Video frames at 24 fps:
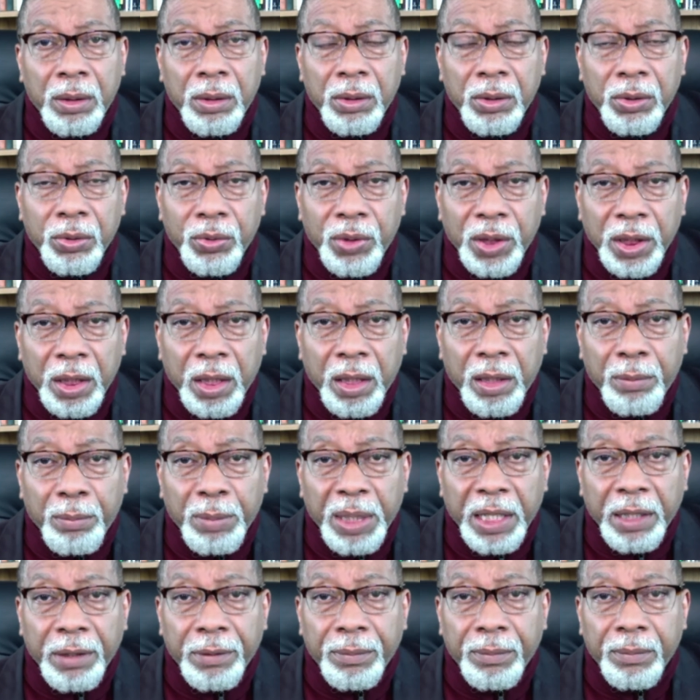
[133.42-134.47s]
to the
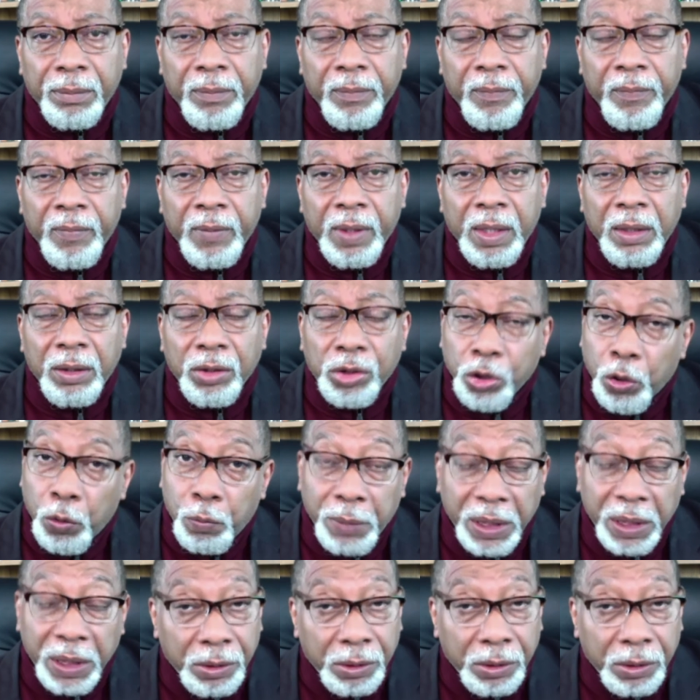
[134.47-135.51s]
enemy. So
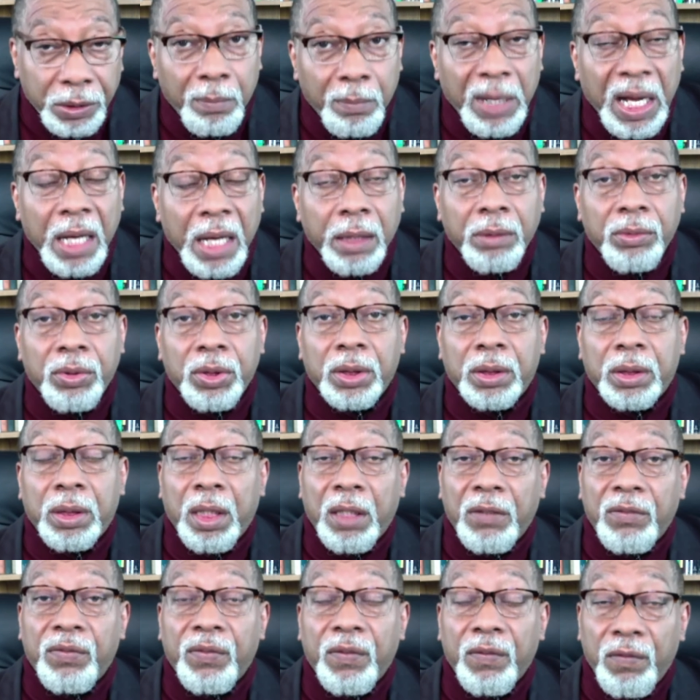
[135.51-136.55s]
much of the mind is
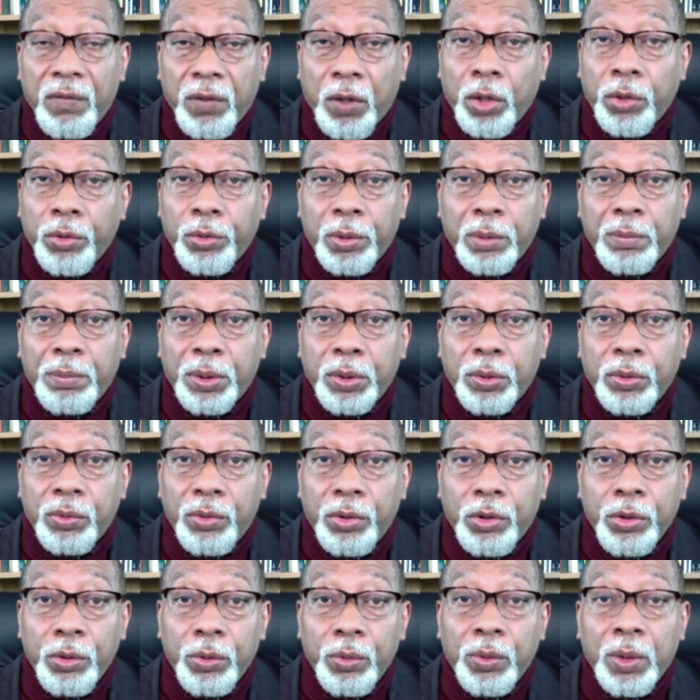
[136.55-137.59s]
left vulnerable
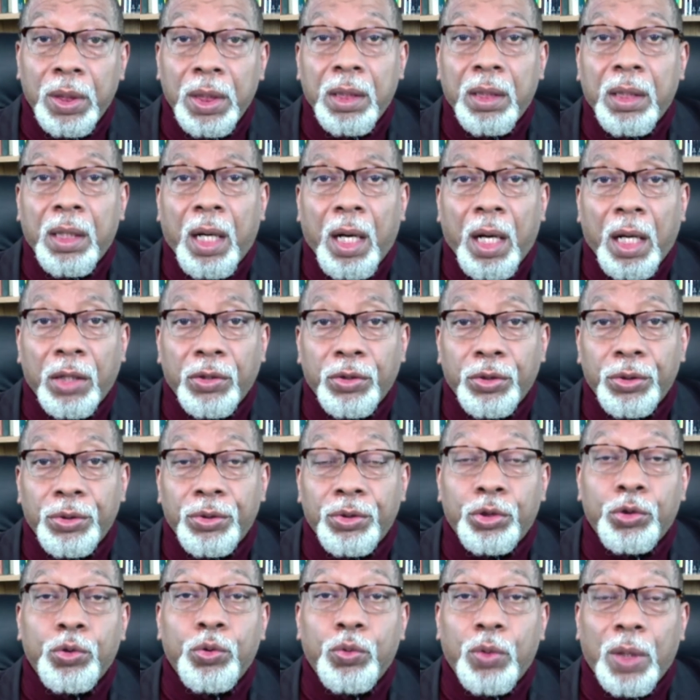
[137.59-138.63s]
to
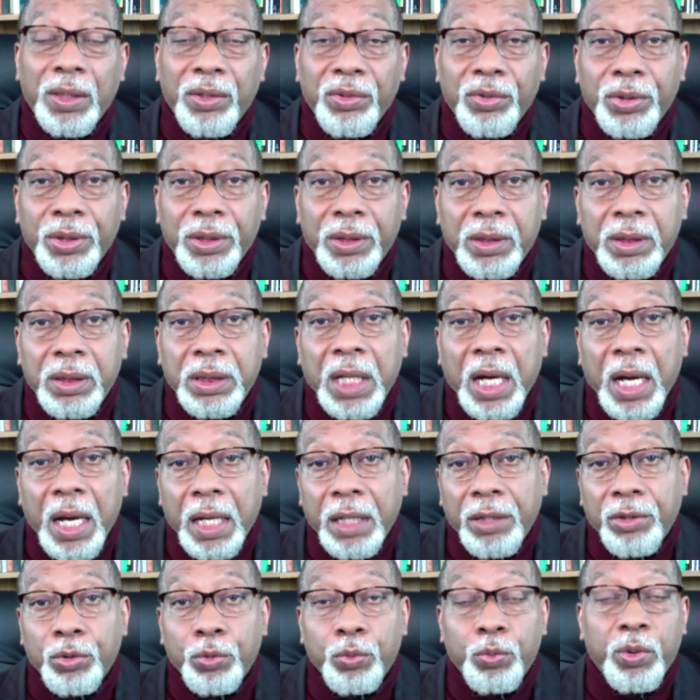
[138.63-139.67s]
others who
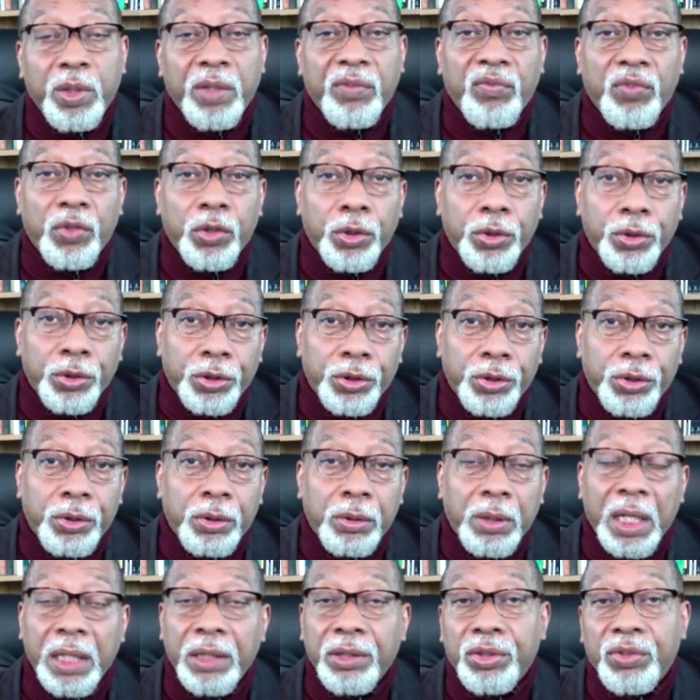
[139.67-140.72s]
understand reverse
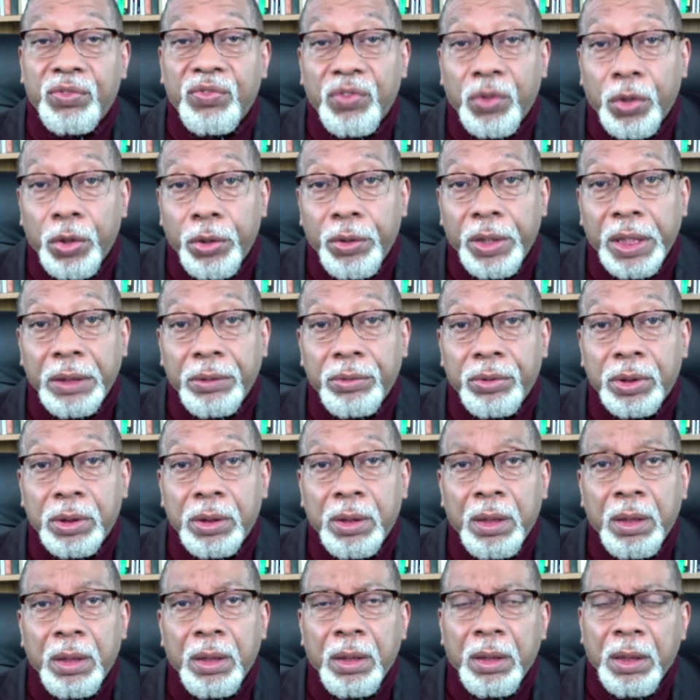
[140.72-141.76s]
transference,
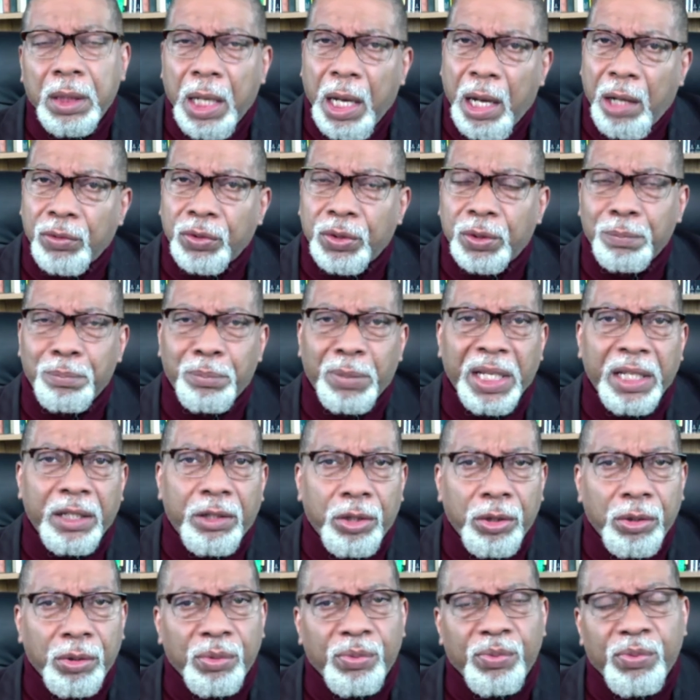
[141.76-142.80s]
how to
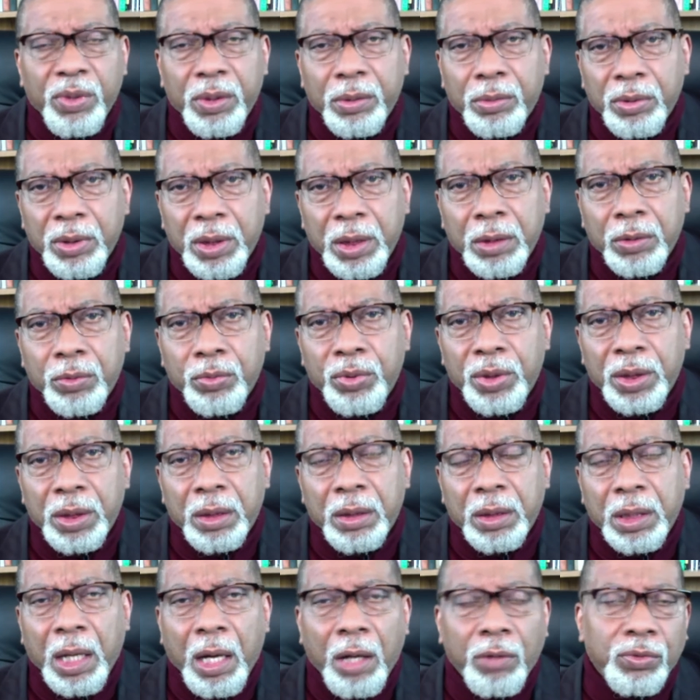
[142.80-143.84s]
make you feel guilty
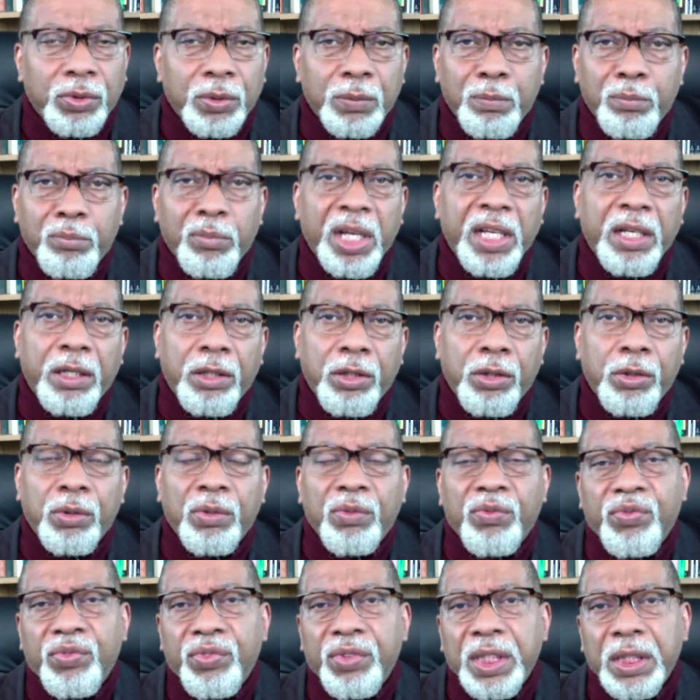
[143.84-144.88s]
and how to make you
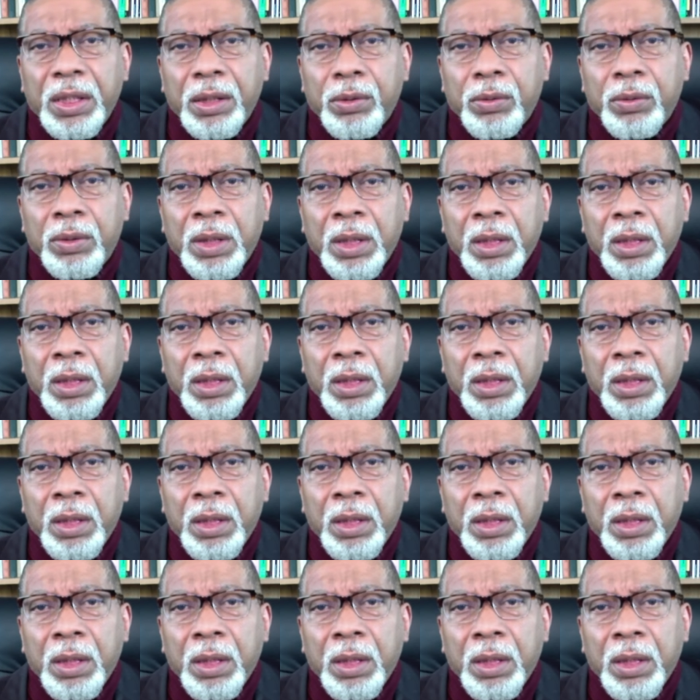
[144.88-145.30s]
feel